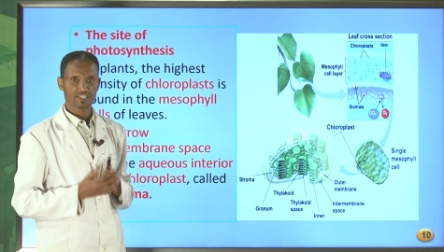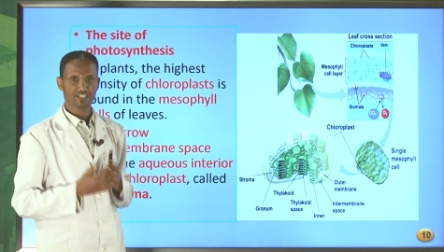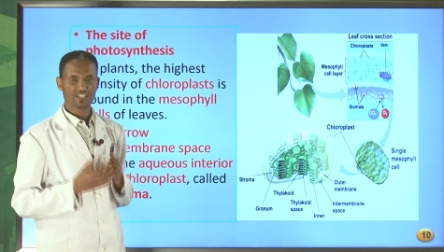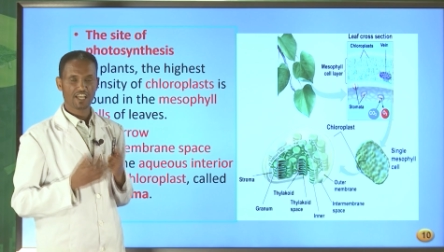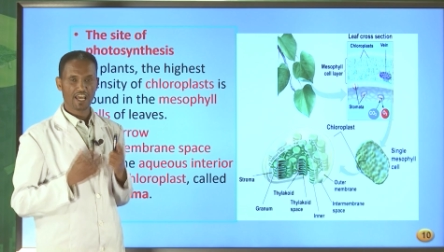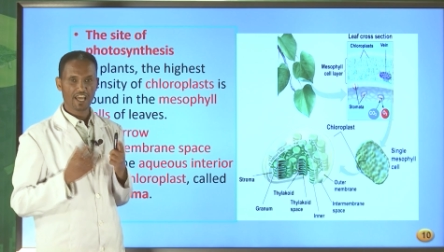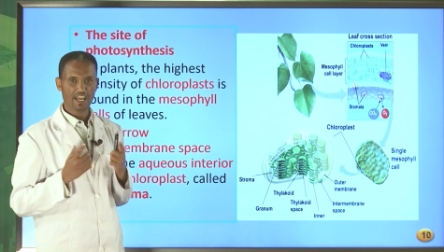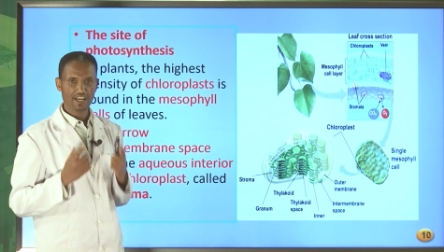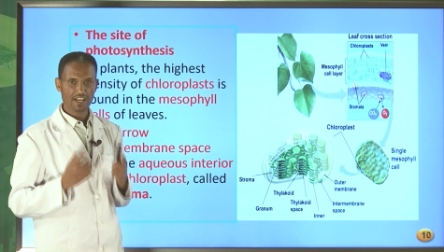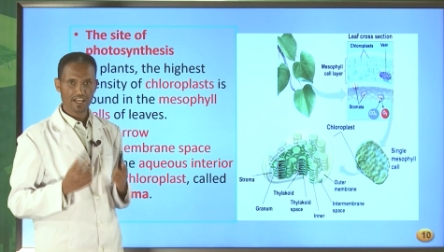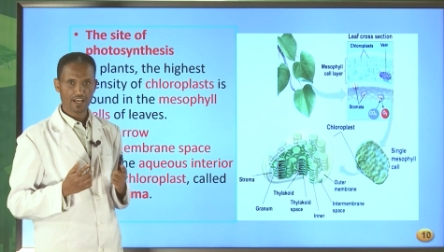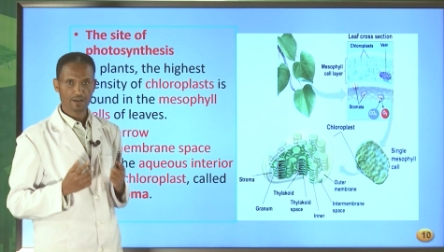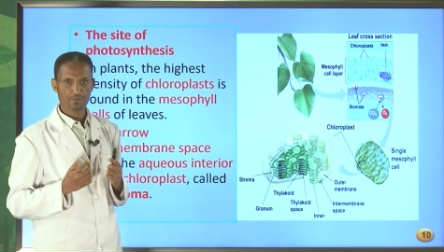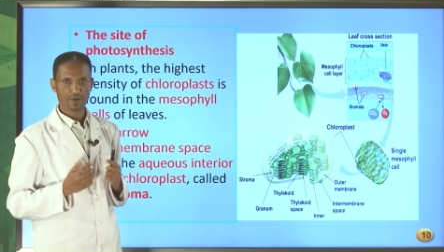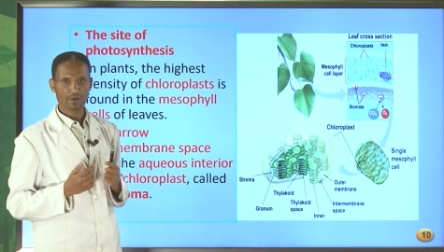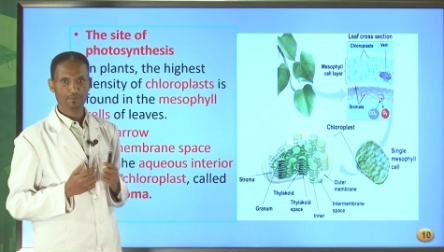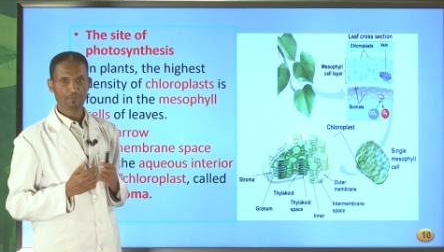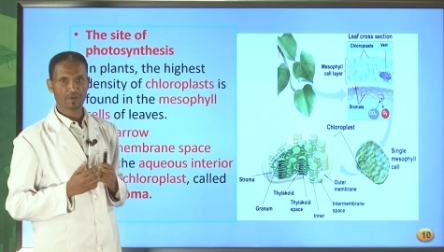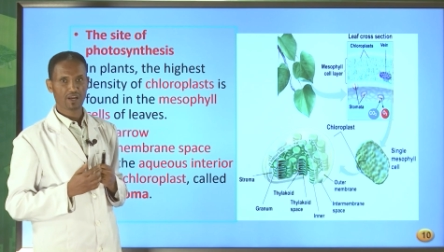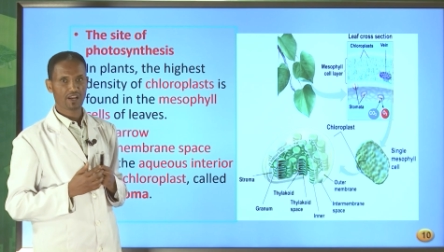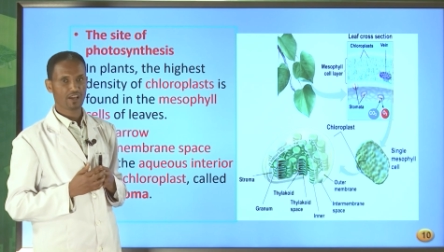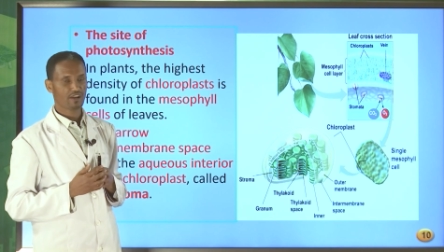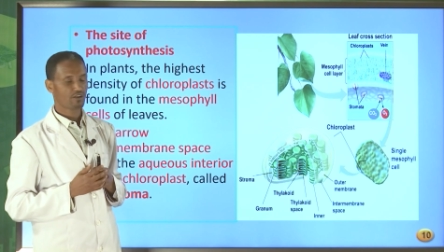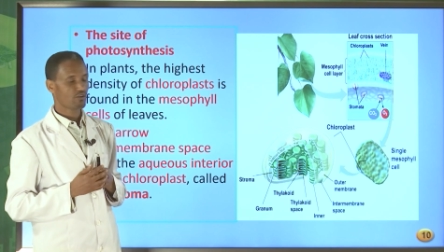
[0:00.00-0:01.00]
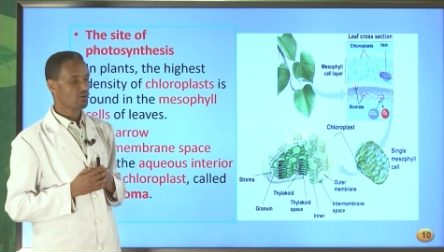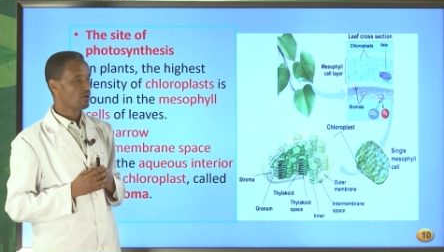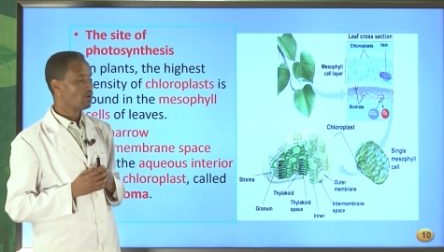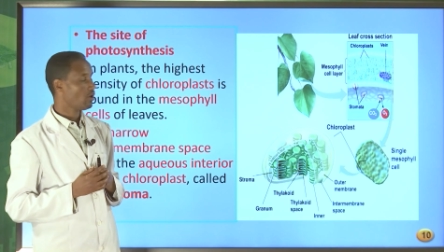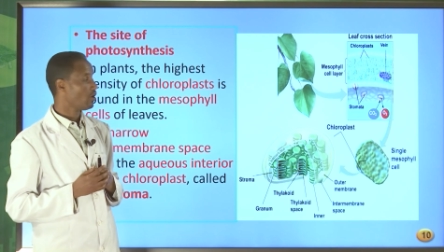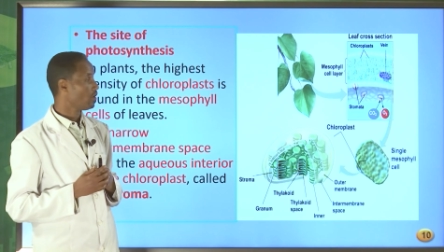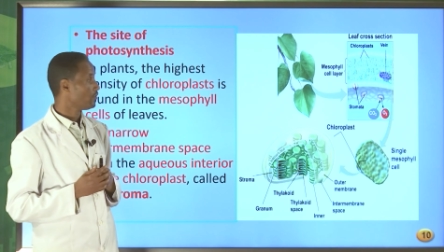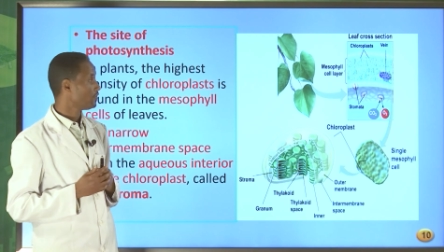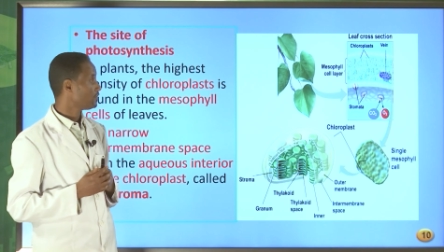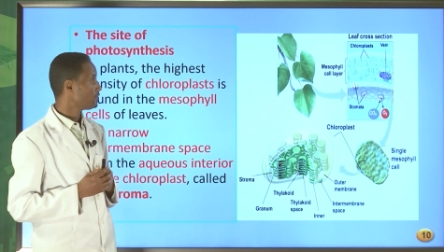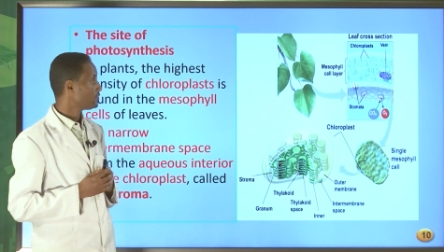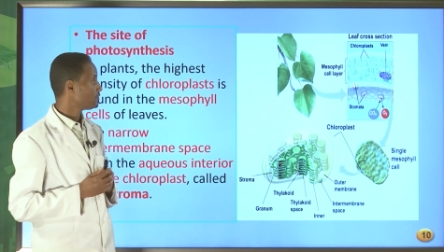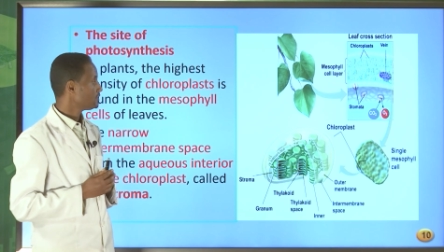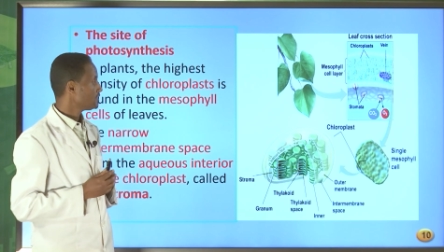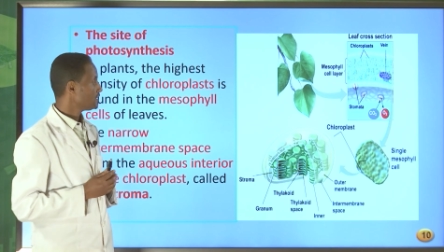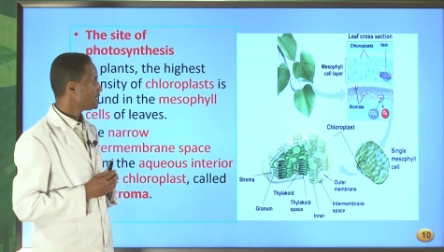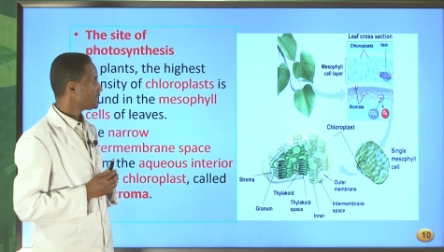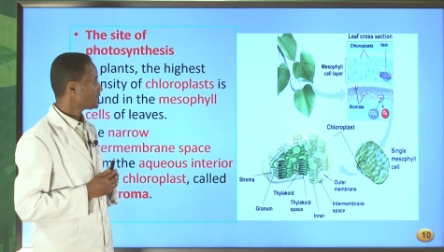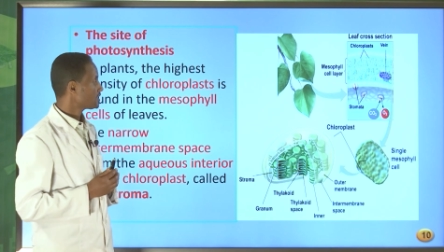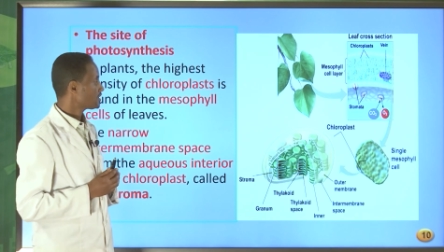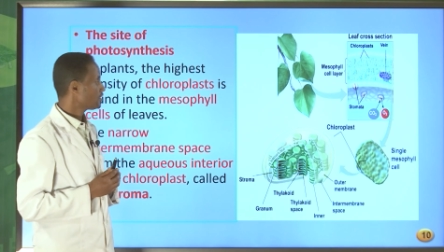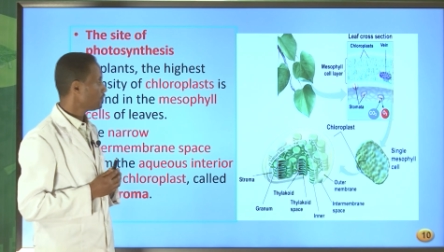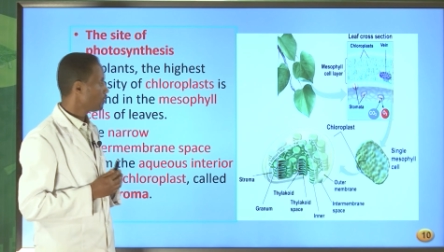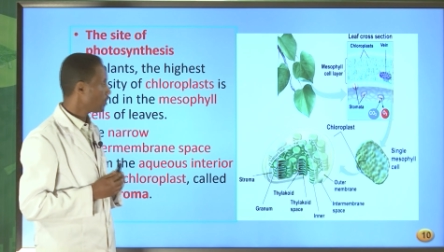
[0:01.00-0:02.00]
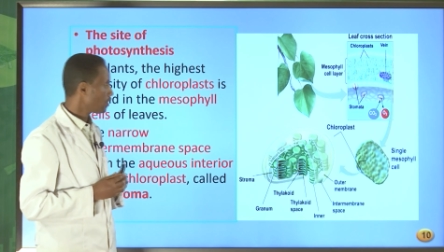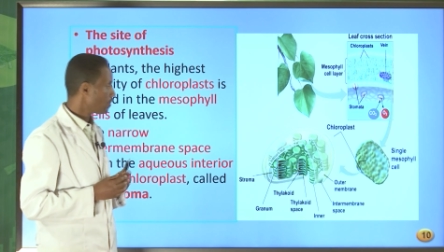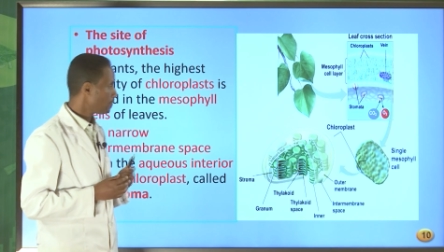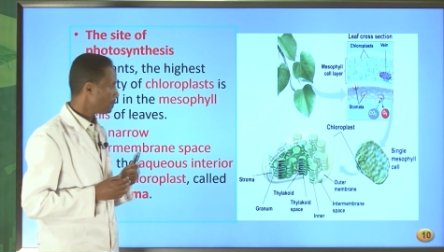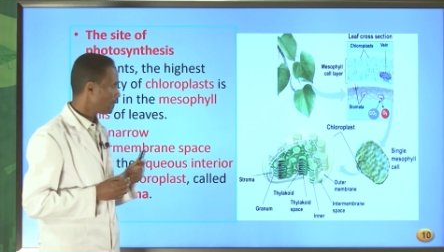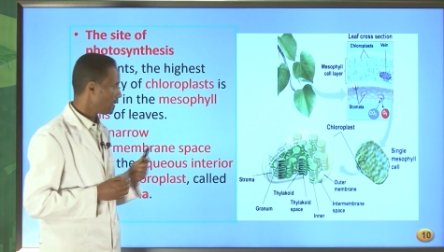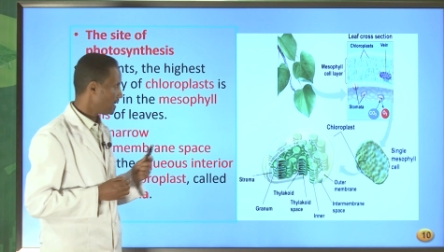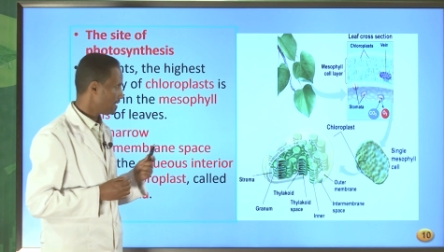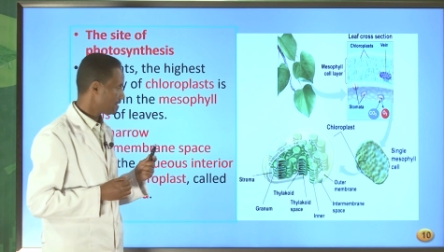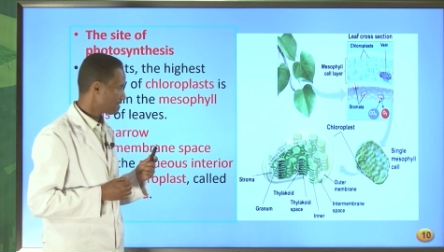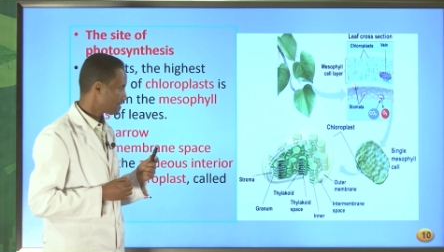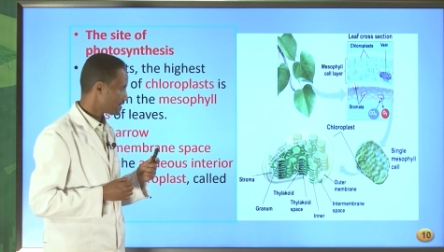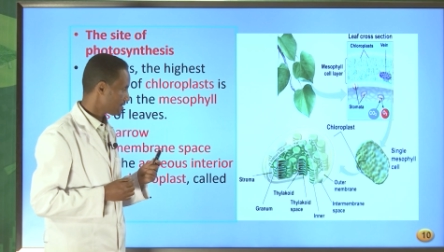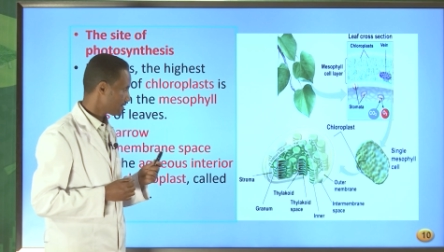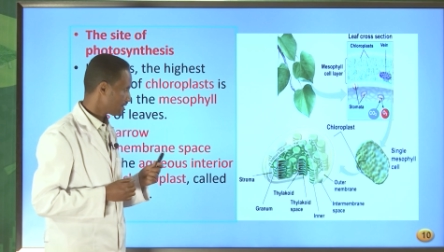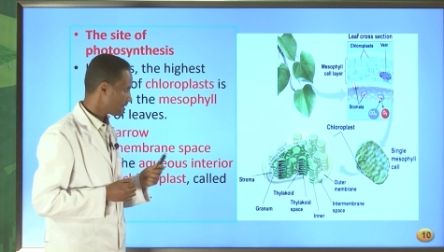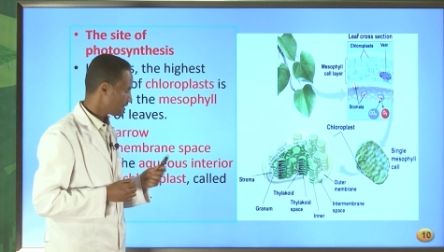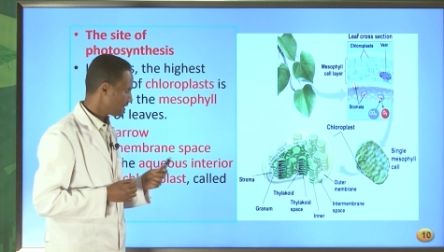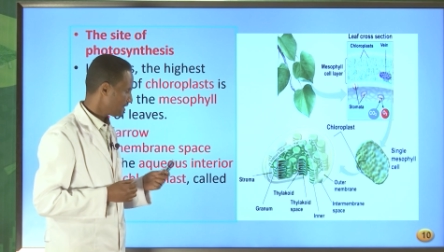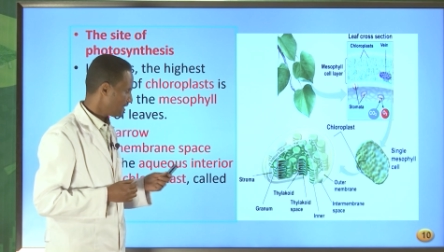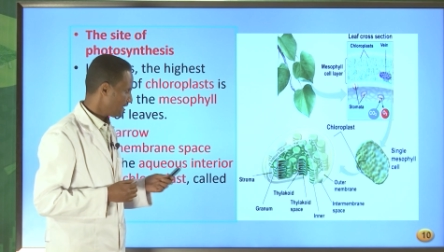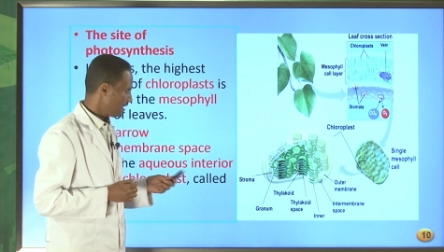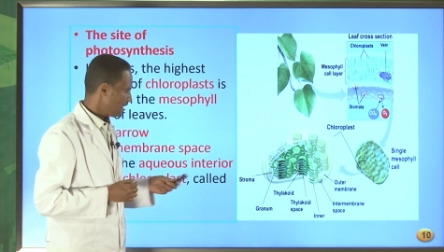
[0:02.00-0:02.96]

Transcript: the inner membrane of chloroplast,